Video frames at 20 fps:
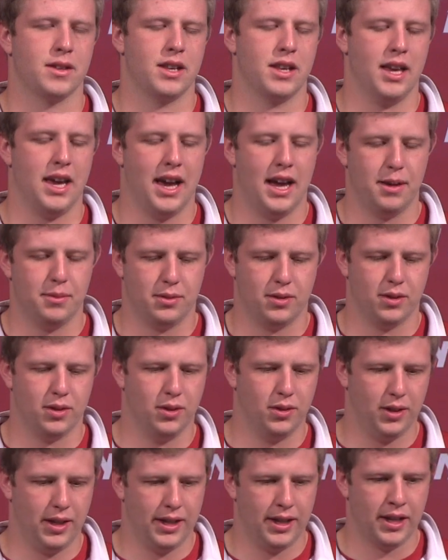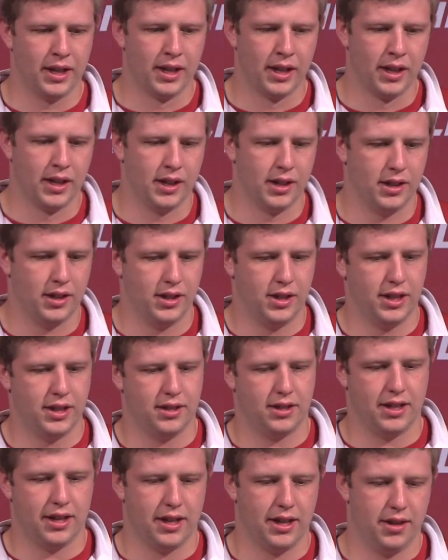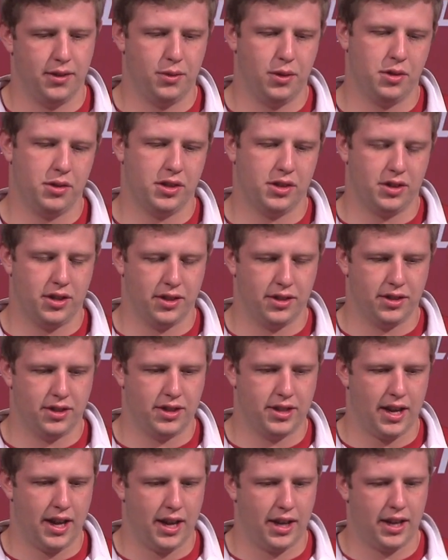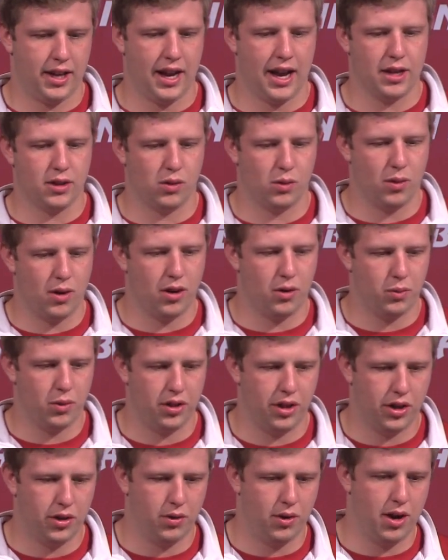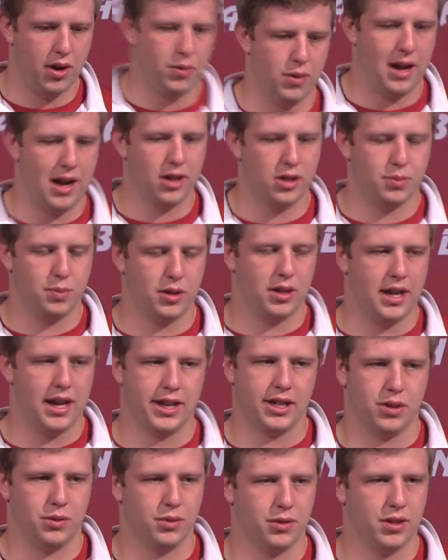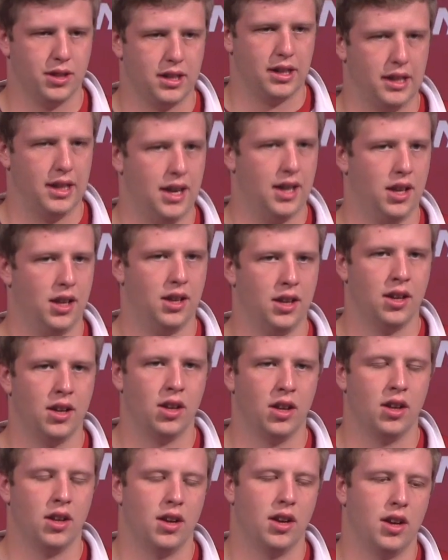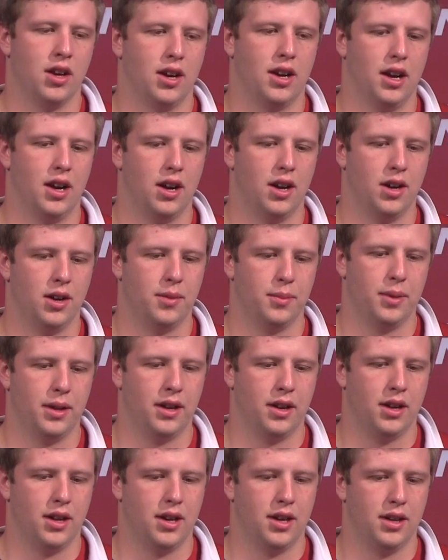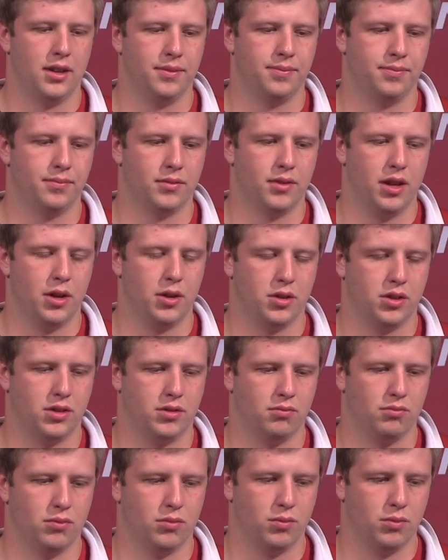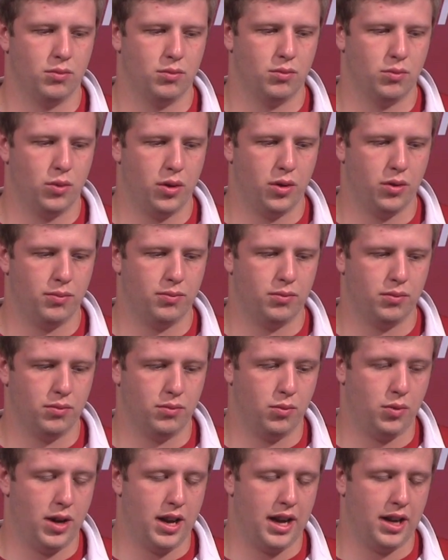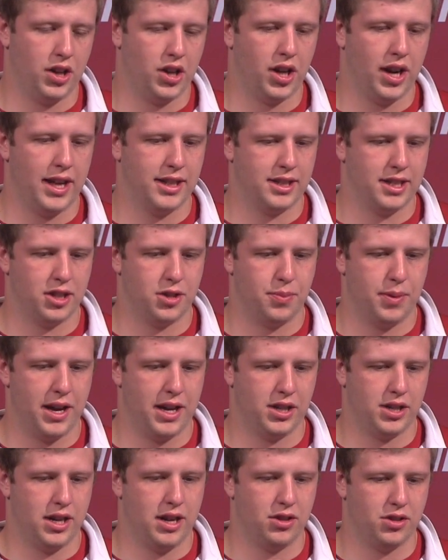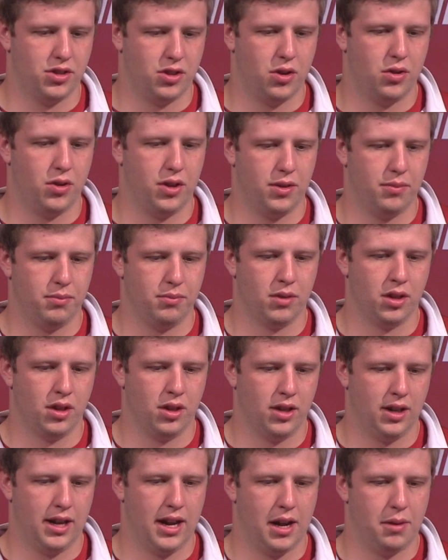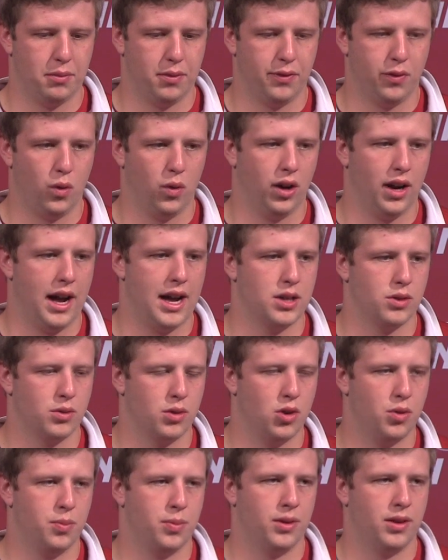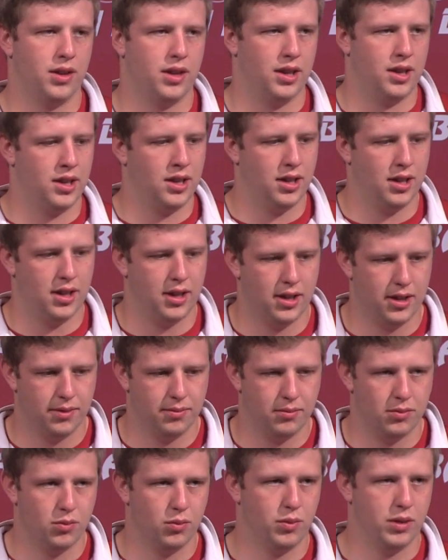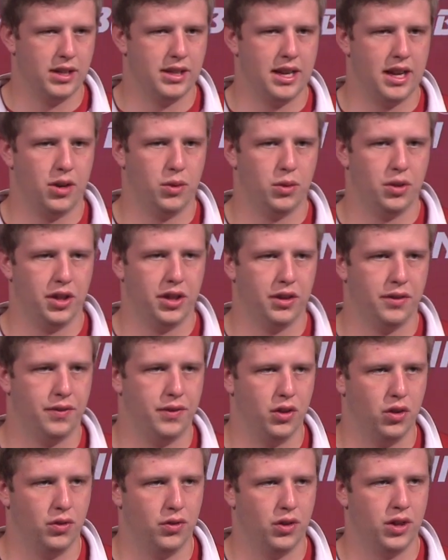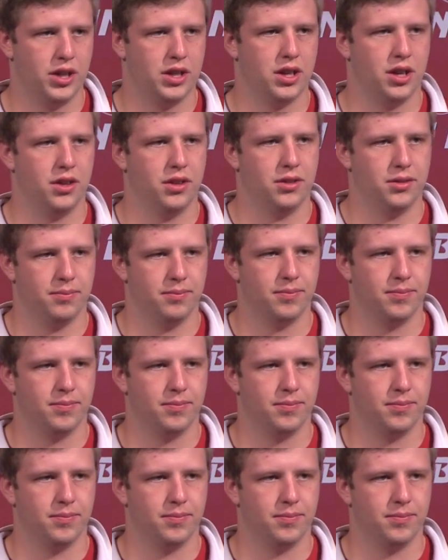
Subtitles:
Yeah, absolutely. Just we were just in sync. Guys were running really great routes. Protection was clean, and we had good anticipation. I was throwing it kind of before guys were open, and we just had a really good feel for each other.